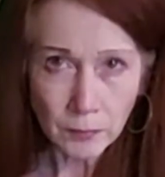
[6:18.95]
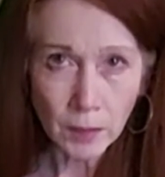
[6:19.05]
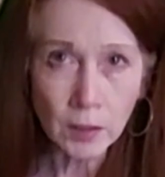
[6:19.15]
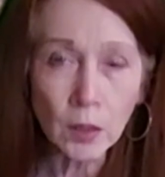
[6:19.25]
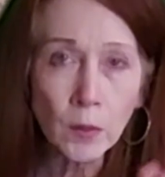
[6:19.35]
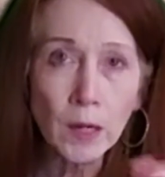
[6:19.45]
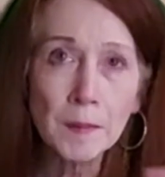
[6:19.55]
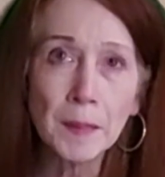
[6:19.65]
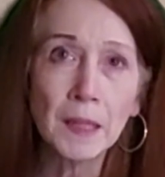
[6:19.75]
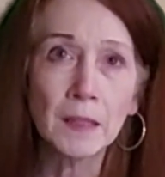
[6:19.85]
you know, where I
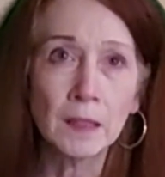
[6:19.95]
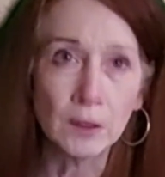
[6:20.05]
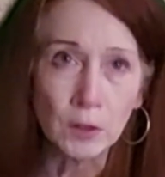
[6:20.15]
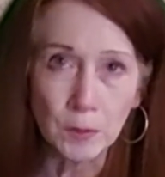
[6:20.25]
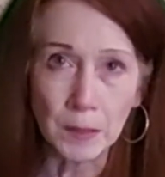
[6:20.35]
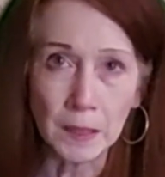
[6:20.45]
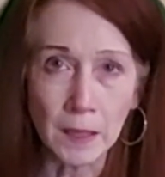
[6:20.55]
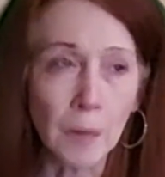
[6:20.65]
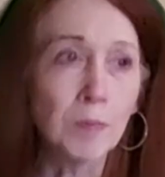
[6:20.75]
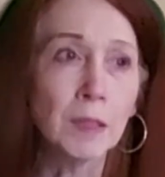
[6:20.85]
paint and you speed it
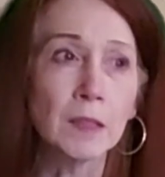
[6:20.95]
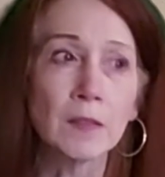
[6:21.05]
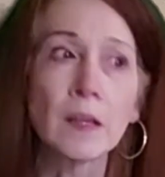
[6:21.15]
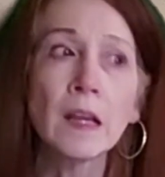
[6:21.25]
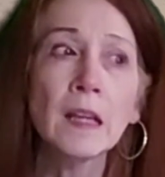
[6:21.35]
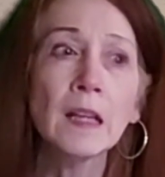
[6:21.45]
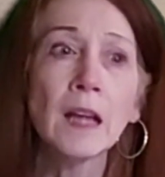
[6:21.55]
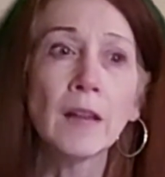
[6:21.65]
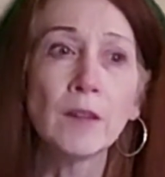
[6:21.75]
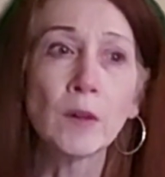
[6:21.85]
up, because
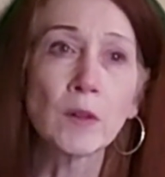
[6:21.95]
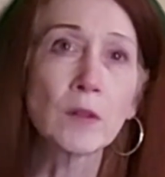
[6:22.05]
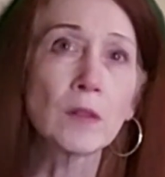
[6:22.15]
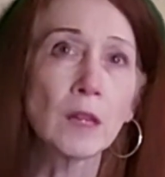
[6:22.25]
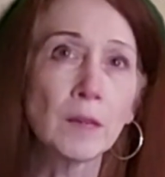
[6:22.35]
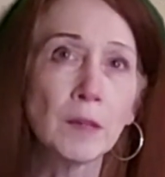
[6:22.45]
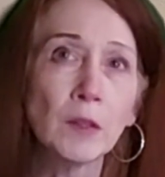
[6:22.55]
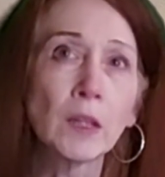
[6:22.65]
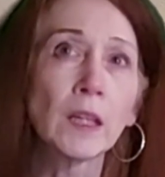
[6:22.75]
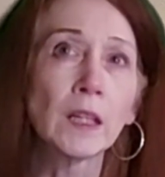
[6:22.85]
I've noticed, I've been
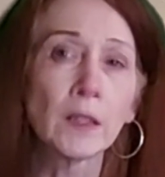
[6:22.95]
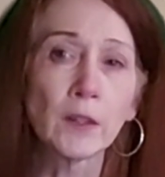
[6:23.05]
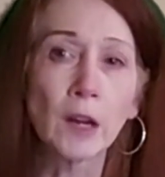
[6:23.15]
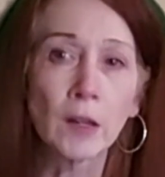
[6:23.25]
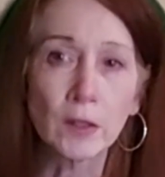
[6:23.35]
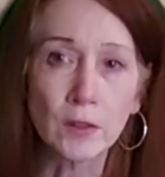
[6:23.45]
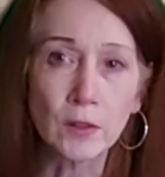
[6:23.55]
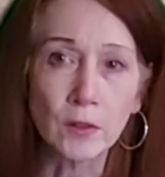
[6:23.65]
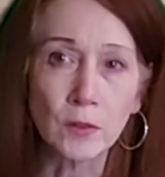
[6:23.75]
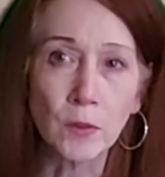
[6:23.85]
looking at other
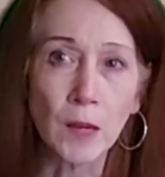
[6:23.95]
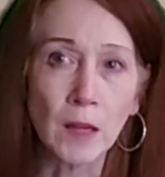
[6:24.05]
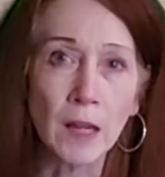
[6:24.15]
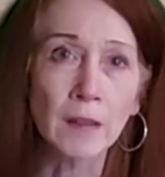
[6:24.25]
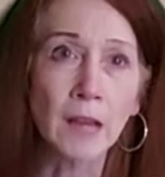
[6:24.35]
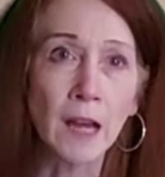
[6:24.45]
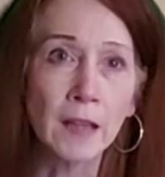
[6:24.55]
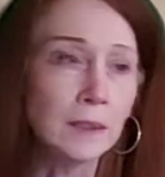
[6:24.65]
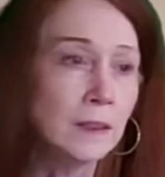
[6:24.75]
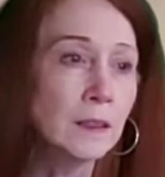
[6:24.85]
artists as well
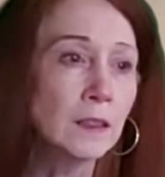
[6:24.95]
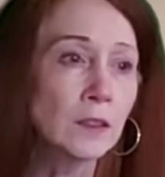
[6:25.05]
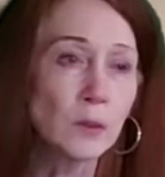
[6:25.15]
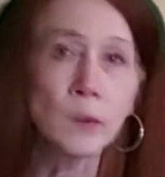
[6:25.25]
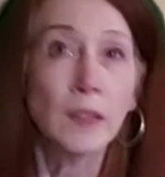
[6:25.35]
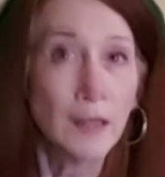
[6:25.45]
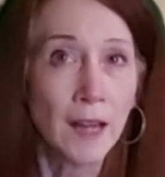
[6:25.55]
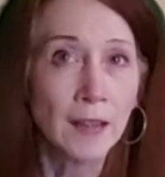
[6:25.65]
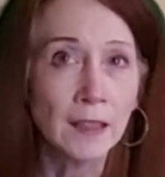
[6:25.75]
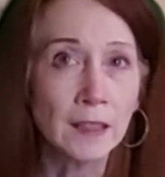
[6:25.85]
online, and they're doing
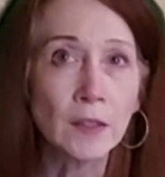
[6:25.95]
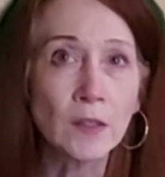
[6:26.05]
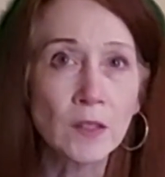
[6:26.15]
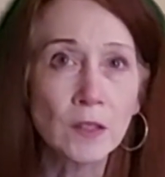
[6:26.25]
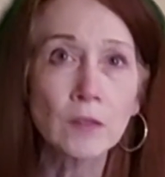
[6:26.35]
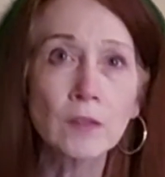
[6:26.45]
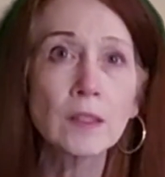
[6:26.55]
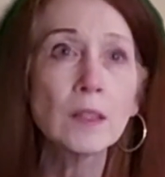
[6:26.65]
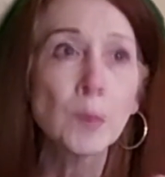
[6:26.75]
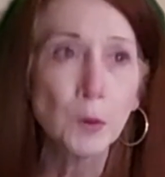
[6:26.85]
that, and they can still
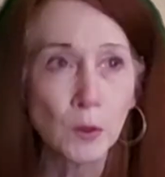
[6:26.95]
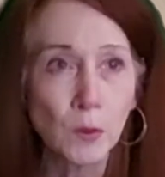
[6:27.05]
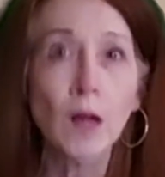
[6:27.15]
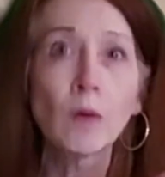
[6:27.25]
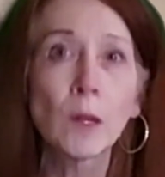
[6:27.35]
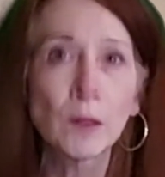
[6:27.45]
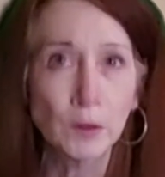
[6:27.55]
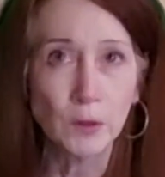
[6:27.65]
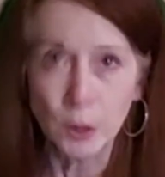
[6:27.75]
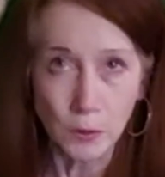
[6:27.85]
see pretty well what
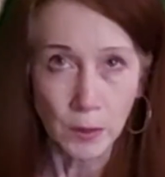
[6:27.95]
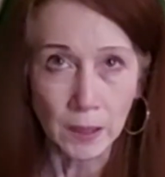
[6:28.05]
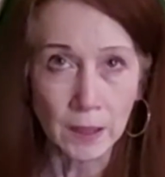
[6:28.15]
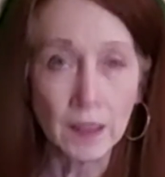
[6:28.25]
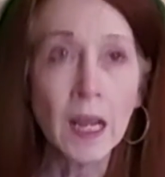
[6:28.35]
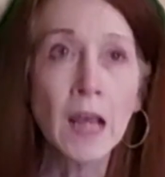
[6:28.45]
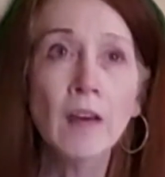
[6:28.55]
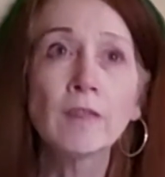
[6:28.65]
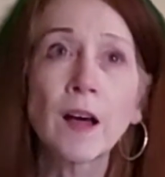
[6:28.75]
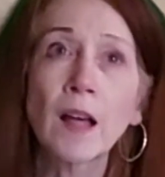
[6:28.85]
they're doing and
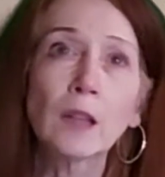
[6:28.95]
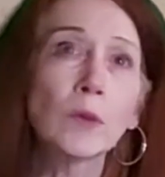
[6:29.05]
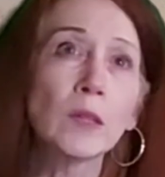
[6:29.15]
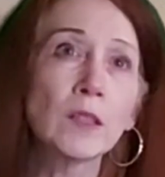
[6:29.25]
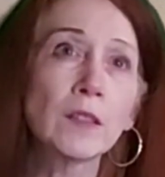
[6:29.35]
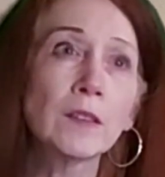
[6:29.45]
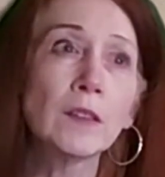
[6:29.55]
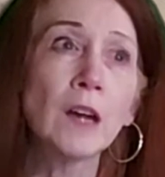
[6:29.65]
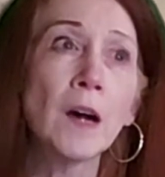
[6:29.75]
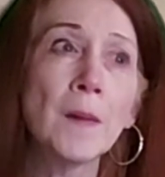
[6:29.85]
follow it.
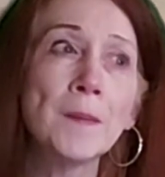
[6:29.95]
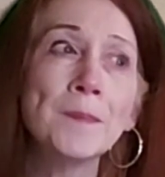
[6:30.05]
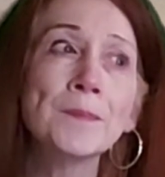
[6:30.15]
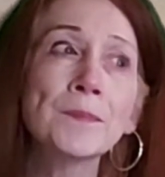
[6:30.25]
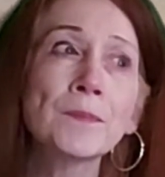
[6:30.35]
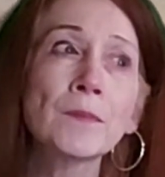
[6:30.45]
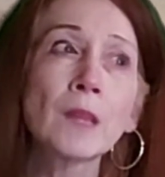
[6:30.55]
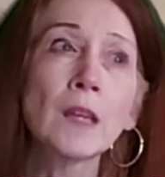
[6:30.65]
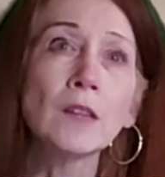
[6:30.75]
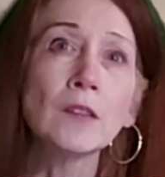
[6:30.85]

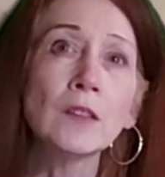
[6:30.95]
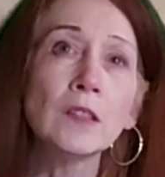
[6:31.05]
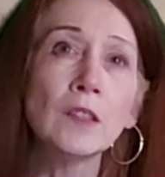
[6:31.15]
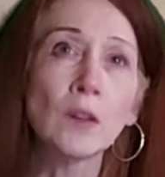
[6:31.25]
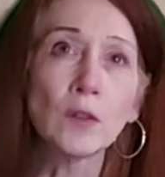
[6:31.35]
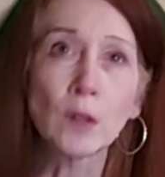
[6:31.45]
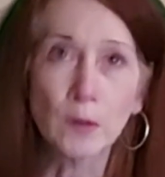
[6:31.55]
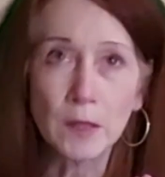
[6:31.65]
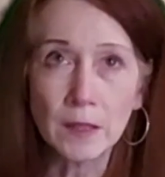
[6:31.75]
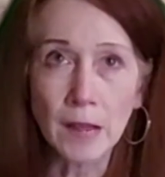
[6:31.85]
And you know, you can
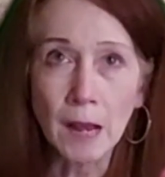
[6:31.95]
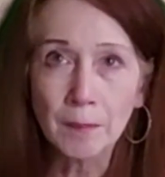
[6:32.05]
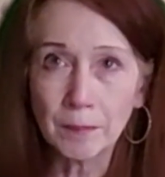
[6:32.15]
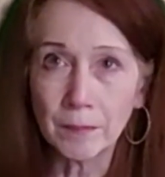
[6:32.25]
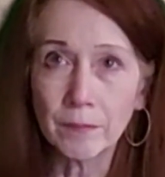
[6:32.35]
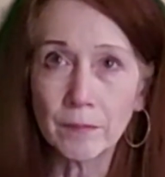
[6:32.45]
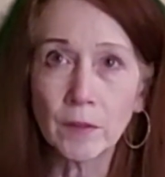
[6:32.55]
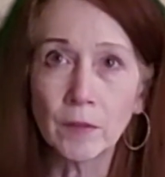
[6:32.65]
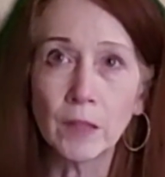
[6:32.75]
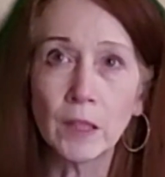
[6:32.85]
always stop
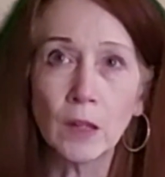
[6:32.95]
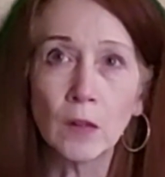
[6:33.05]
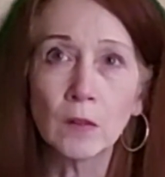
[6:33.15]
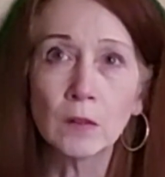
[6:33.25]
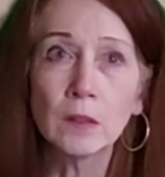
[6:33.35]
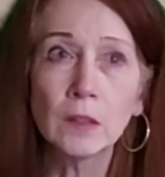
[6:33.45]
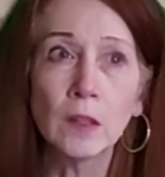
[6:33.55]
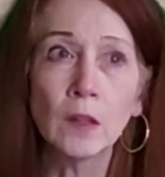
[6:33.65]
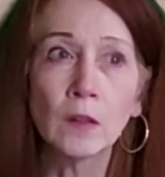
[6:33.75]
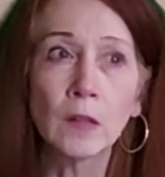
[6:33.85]
the video, you
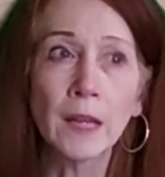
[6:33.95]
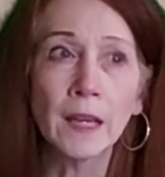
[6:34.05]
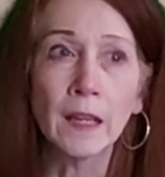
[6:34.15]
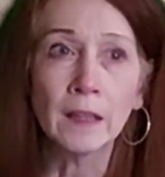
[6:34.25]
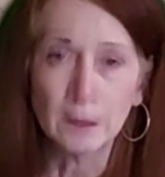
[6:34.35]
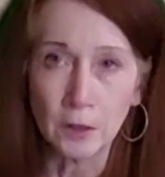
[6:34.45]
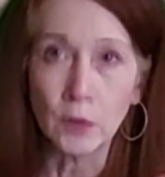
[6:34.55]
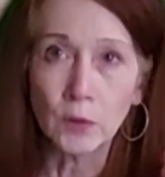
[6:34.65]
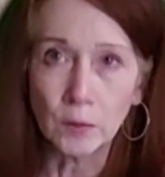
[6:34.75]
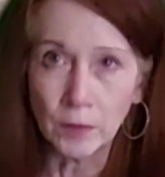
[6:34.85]
know, and the
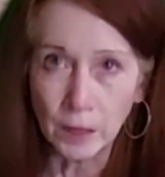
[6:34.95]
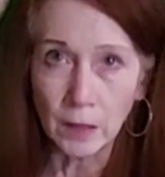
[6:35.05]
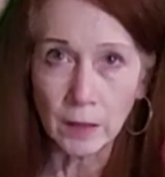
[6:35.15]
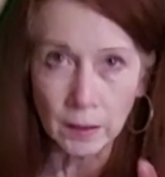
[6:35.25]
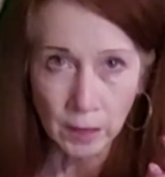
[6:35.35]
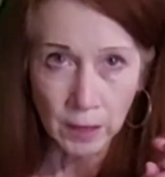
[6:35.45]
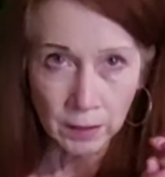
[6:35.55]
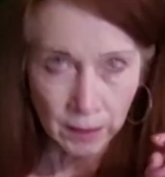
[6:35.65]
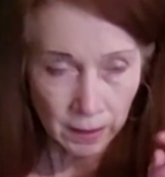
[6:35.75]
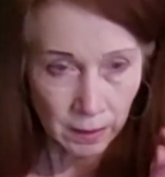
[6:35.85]
YouTube video, and
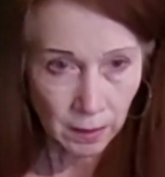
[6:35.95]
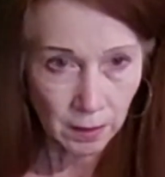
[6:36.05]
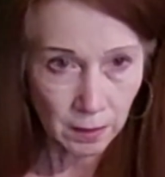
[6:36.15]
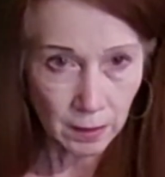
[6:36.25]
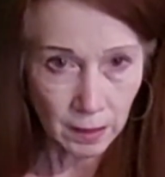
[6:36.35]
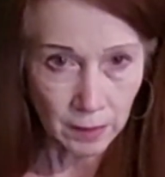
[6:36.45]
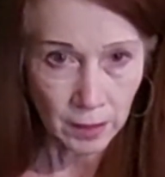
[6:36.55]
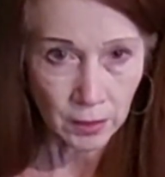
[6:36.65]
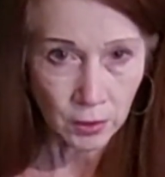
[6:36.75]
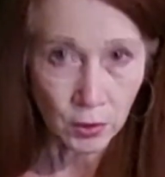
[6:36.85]

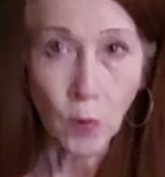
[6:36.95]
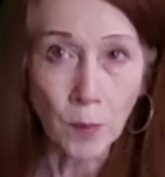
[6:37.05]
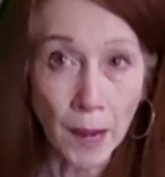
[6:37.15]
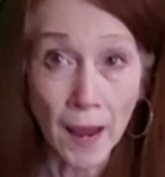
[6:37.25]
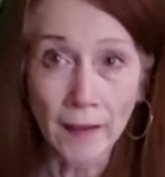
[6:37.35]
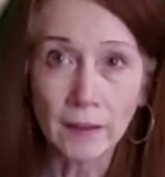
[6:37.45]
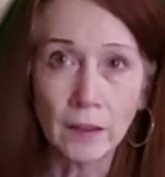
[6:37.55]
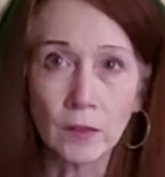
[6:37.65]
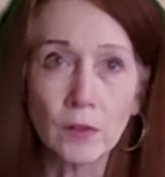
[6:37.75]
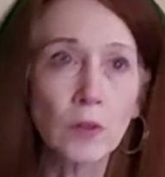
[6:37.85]
then just go back, you
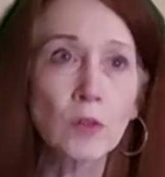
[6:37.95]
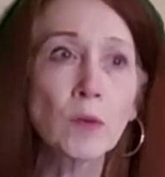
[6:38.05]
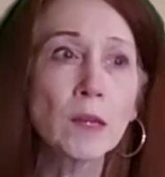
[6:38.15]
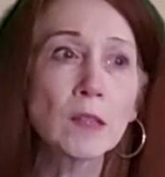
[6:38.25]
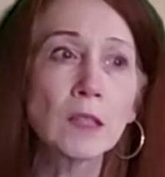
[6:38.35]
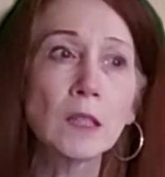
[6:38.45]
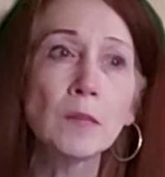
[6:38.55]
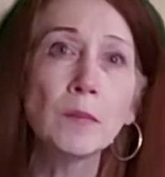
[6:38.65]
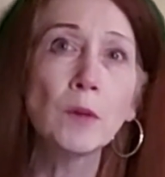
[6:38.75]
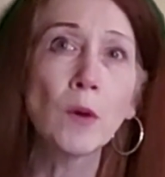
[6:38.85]
know. So there's ways to
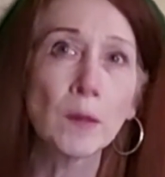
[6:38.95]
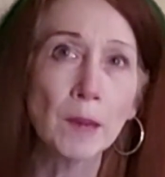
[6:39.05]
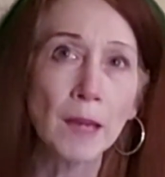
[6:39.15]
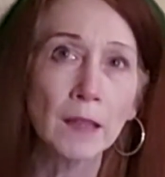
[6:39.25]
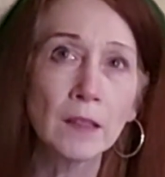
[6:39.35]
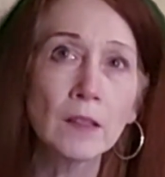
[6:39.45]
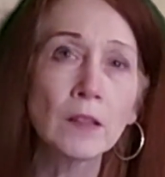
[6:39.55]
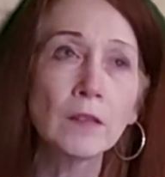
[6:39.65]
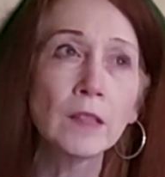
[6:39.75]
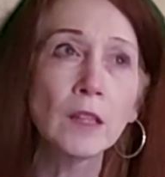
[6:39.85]
keep going back into
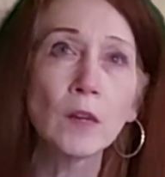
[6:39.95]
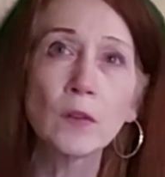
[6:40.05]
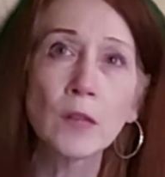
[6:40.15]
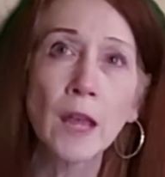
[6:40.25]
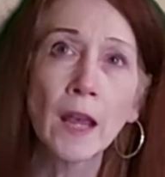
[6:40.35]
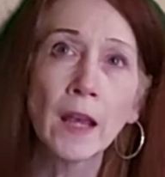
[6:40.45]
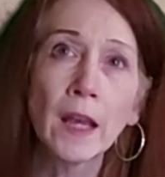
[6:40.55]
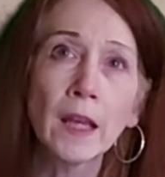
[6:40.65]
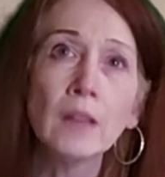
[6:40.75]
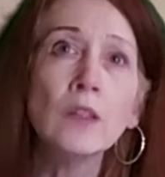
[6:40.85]
the videos
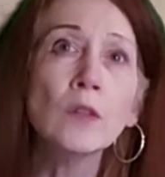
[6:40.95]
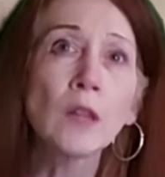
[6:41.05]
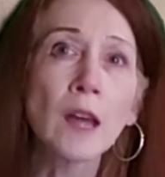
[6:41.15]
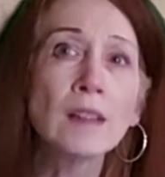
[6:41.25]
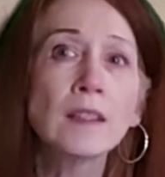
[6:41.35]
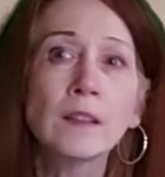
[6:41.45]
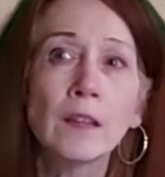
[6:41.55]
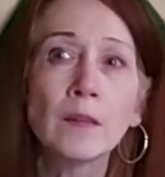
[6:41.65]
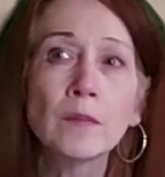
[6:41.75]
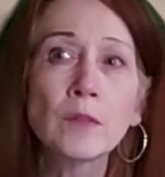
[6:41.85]
and utilizing
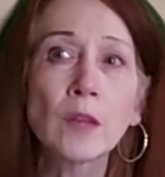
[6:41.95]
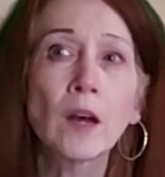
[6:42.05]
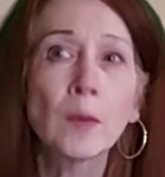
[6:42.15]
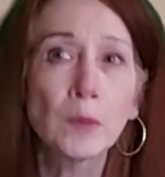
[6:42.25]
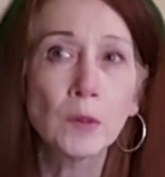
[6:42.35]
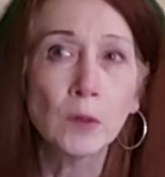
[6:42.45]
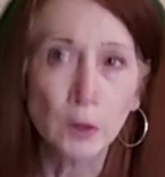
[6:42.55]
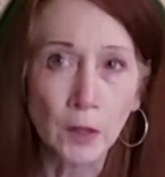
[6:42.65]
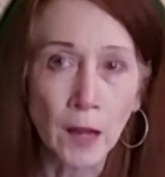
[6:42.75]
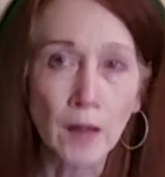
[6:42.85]
them to help you
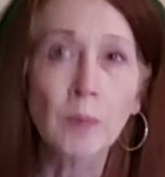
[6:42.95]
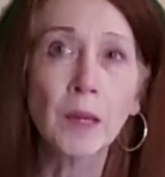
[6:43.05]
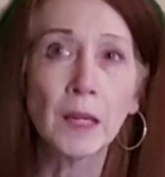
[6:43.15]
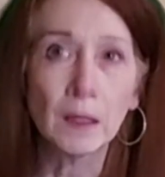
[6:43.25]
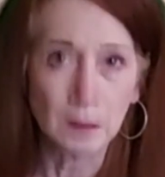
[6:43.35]
learn how to paint